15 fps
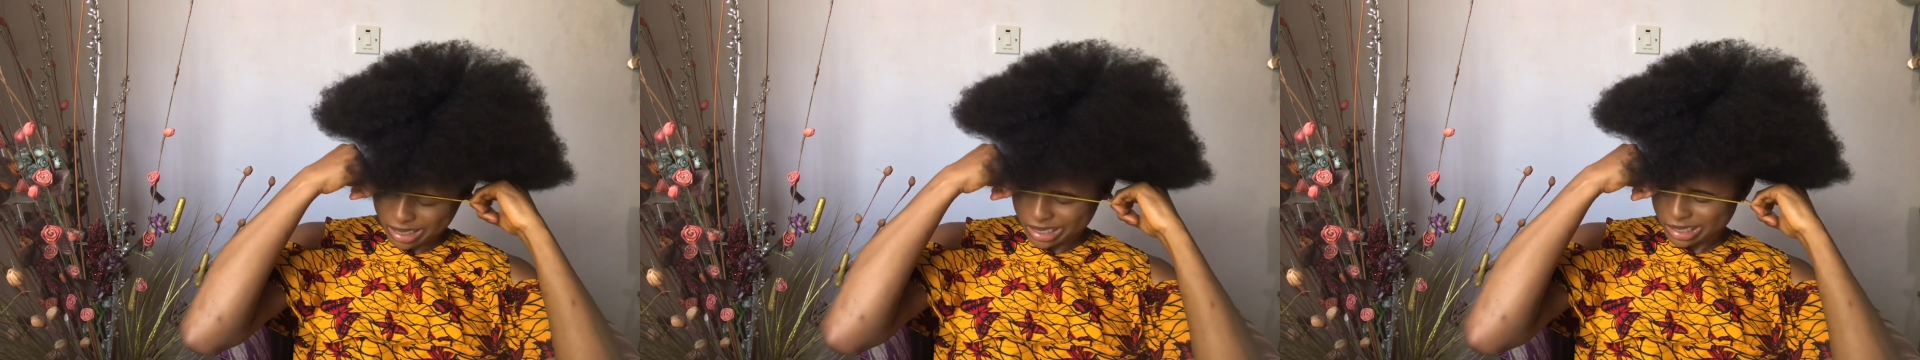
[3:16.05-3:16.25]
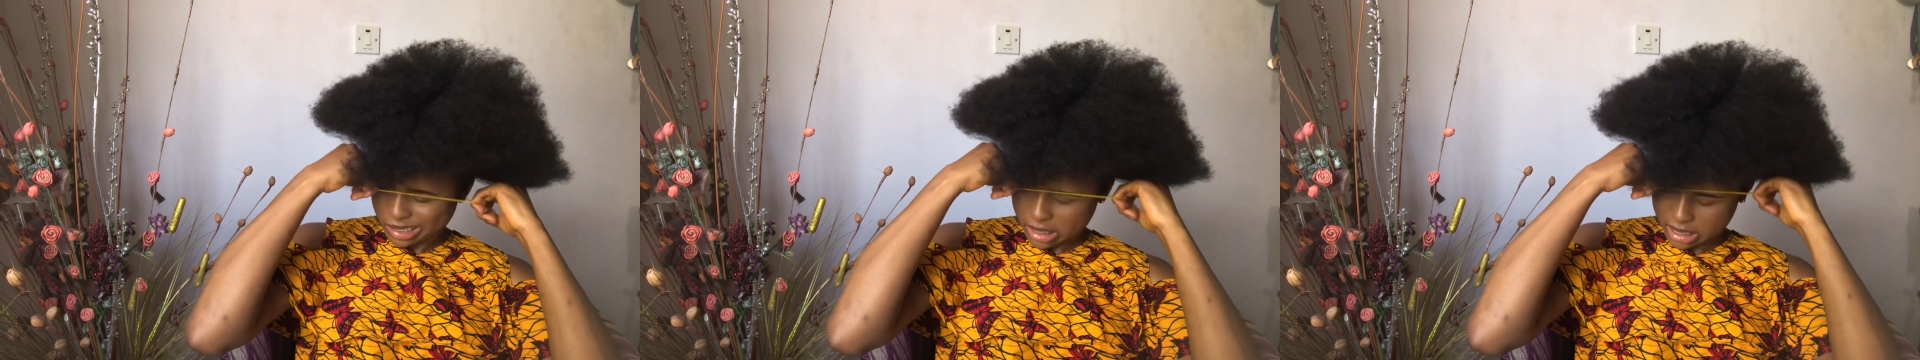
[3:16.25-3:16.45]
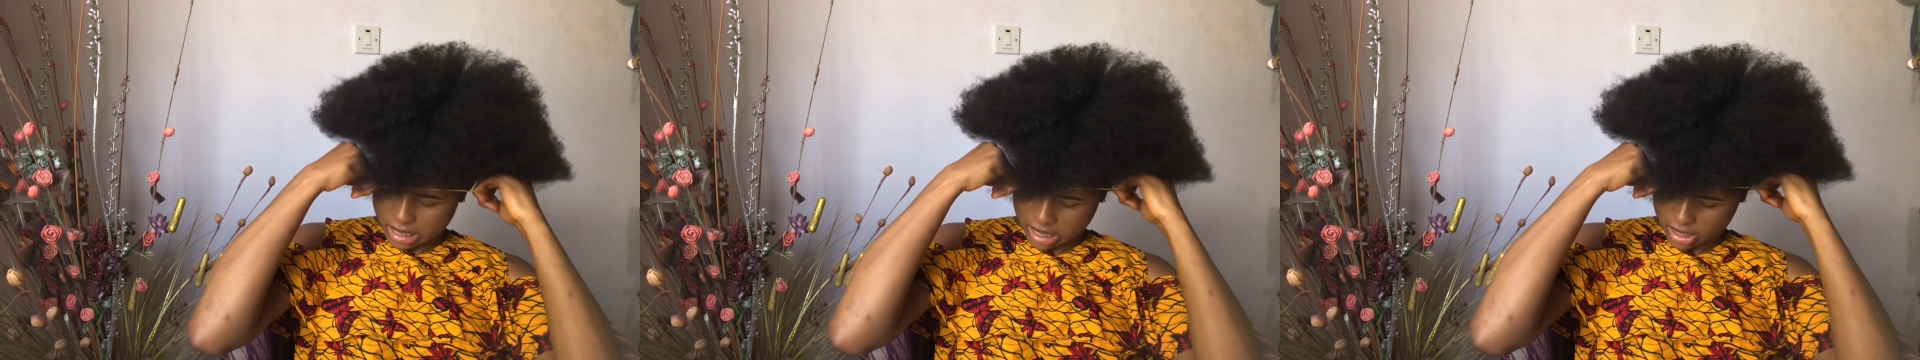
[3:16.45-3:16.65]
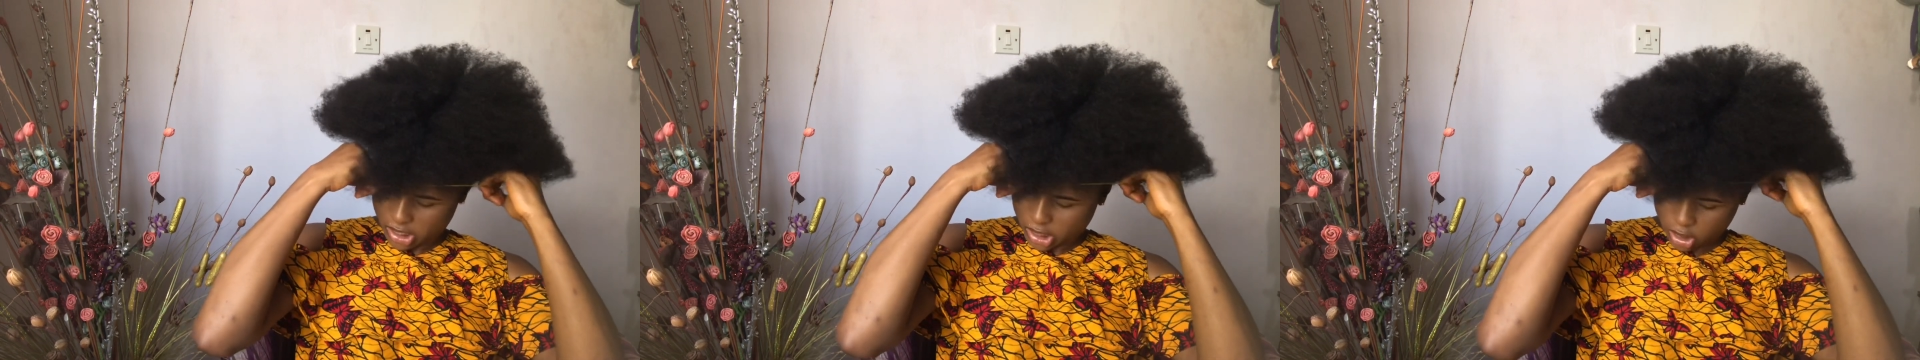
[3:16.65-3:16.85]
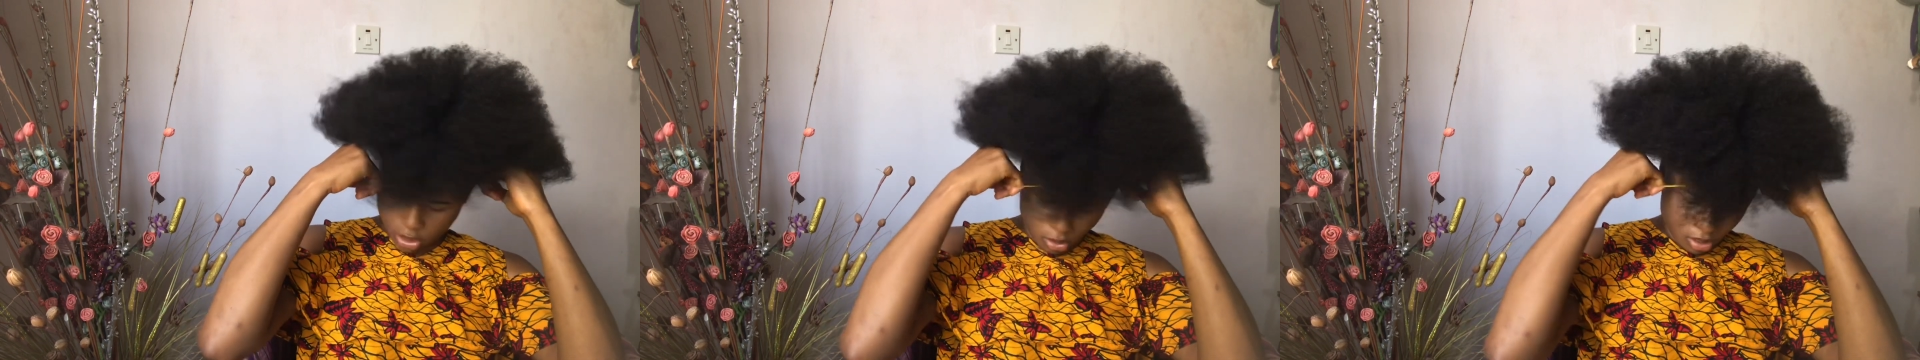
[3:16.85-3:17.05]
Just
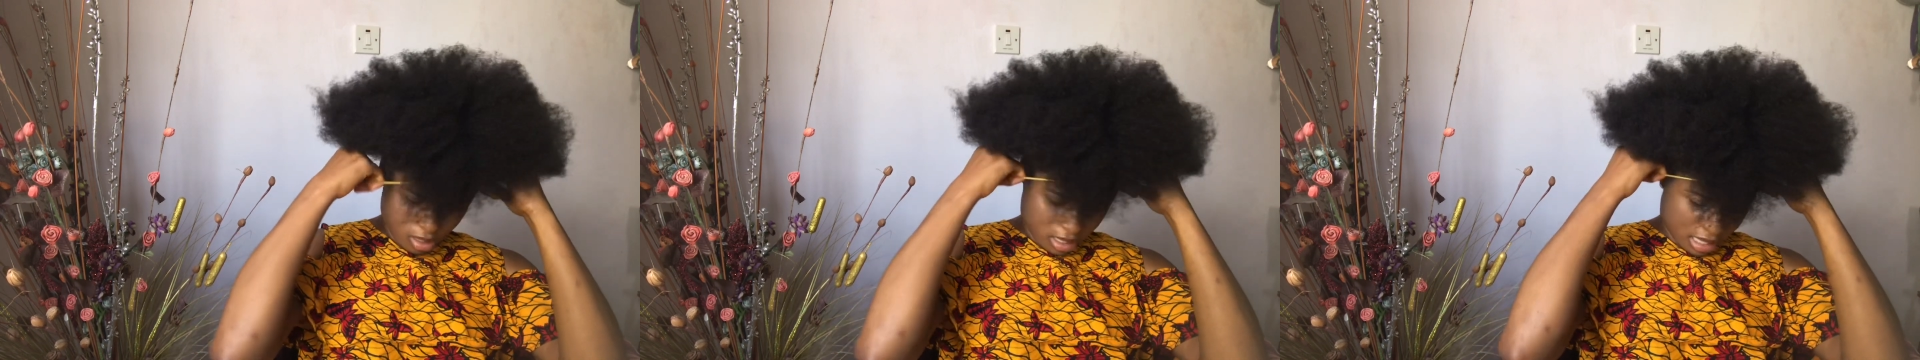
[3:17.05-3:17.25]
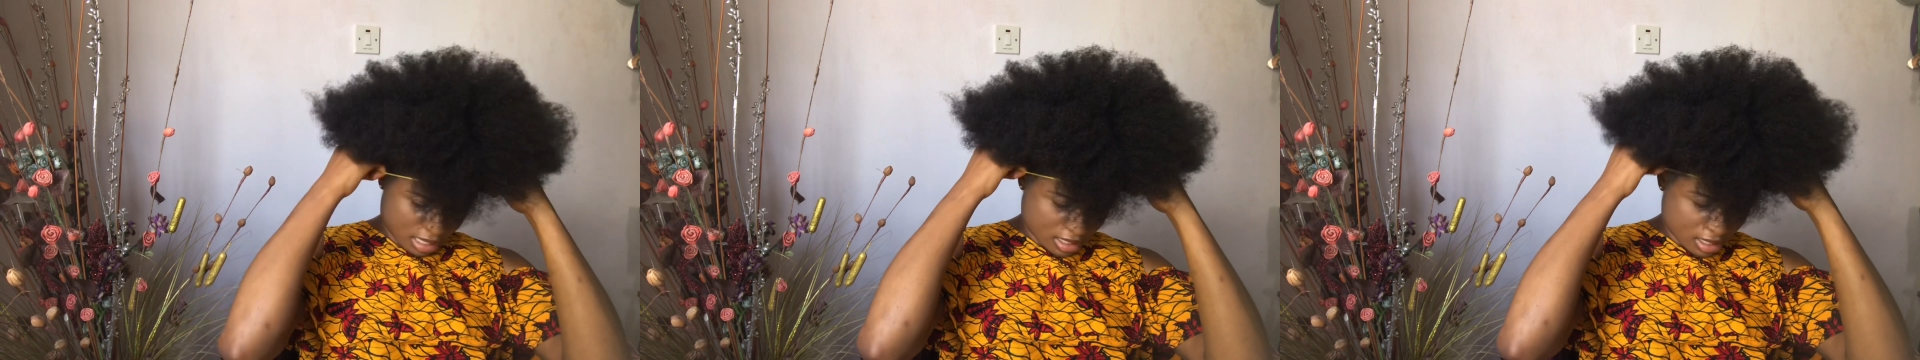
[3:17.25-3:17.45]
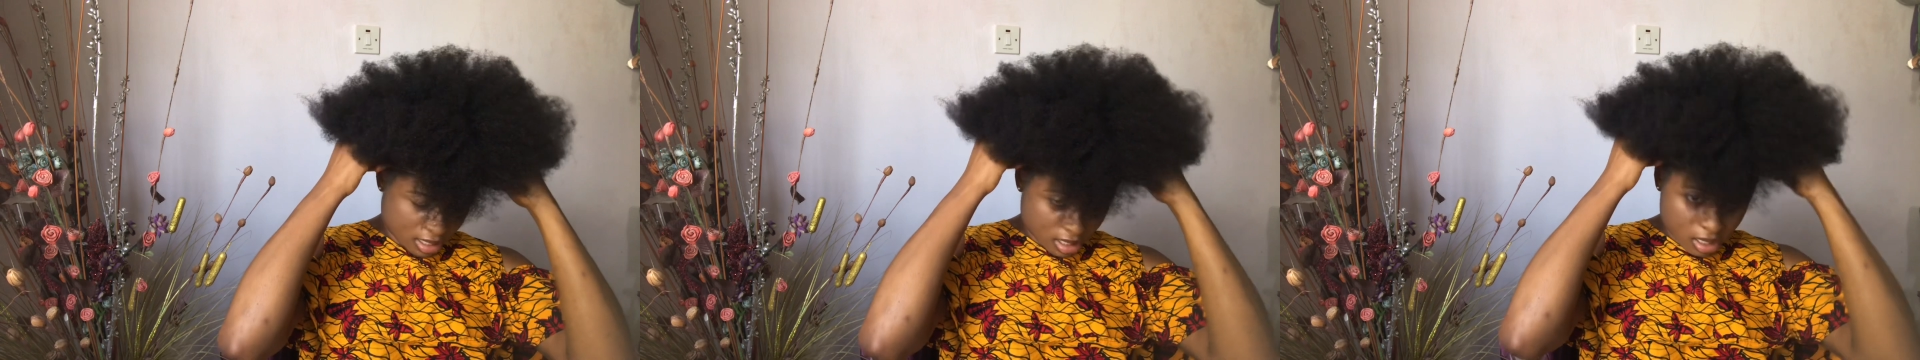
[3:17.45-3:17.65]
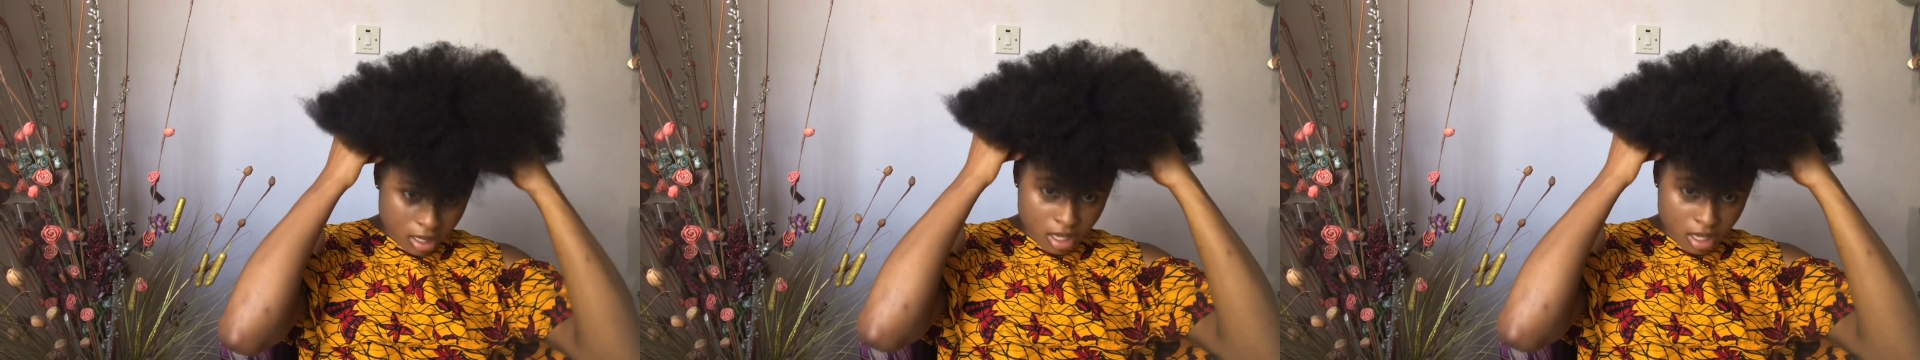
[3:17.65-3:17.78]
ensure that